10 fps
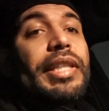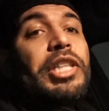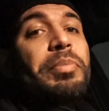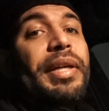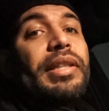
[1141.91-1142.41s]

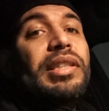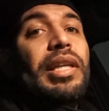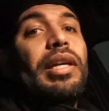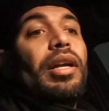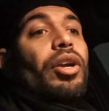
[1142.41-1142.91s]
HP is
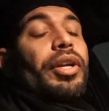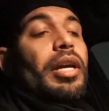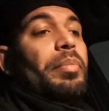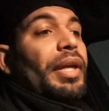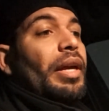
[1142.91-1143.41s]
a good
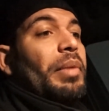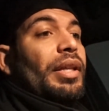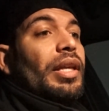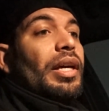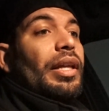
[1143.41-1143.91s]
company. I
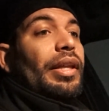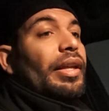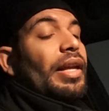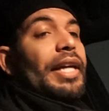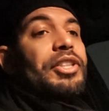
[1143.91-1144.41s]
mean,
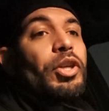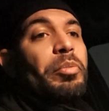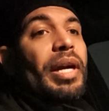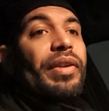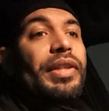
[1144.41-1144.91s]
the guy
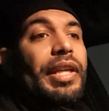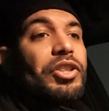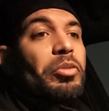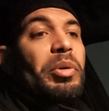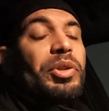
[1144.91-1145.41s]
showed me everything. He
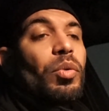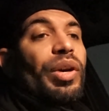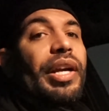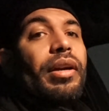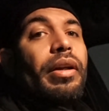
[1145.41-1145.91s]
showed me what they're
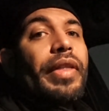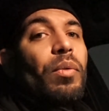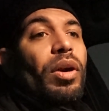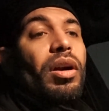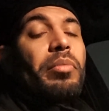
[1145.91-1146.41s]
working on. They
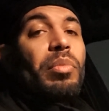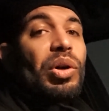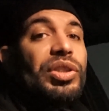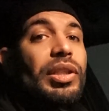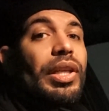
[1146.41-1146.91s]
work on
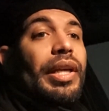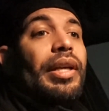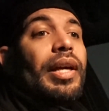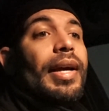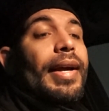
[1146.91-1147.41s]
mostly
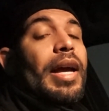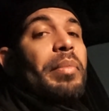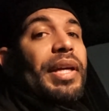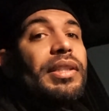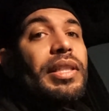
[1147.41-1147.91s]

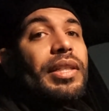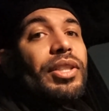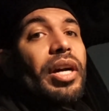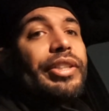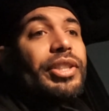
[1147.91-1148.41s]
Hemis and
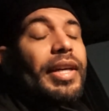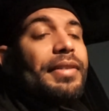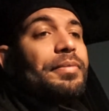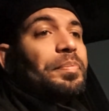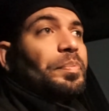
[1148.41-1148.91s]
Dodge
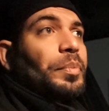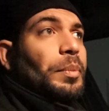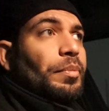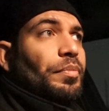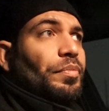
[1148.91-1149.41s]
stuff,
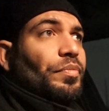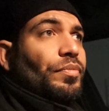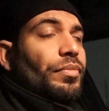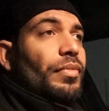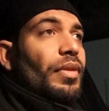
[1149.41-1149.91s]

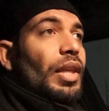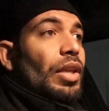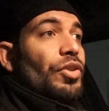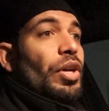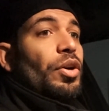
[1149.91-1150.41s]

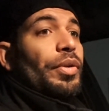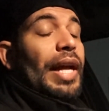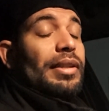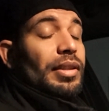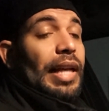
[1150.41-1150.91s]
so
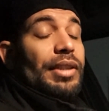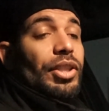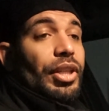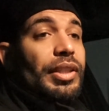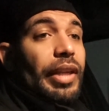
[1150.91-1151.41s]
that's
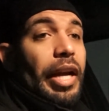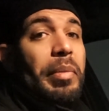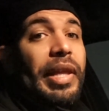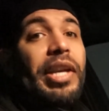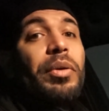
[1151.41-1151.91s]
a good sign. I
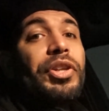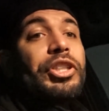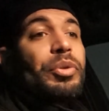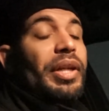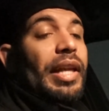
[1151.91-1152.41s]
mean, they know what they're
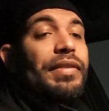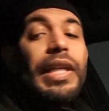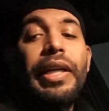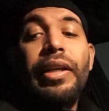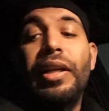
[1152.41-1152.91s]
doing. They've
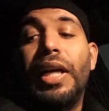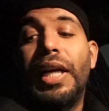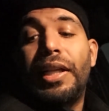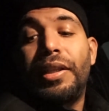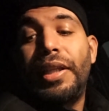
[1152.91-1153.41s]
done
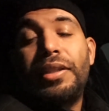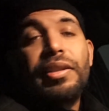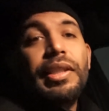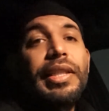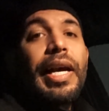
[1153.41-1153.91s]

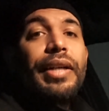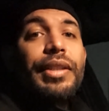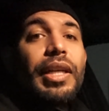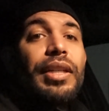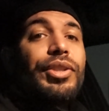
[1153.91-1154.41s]
this exact
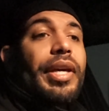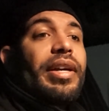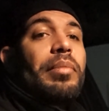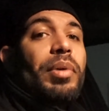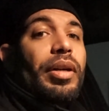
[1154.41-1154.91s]

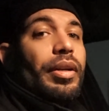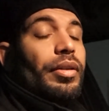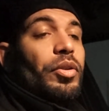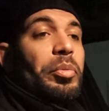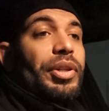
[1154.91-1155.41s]
setup
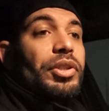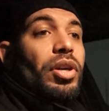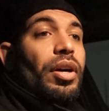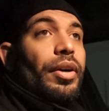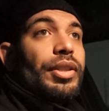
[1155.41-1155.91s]
on numerous
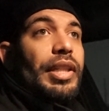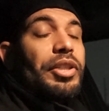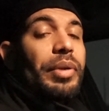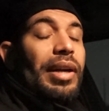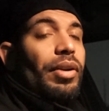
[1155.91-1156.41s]
cars. They
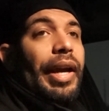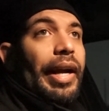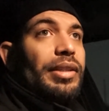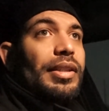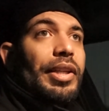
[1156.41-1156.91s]
do
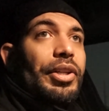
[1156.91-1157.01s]
Hellcats.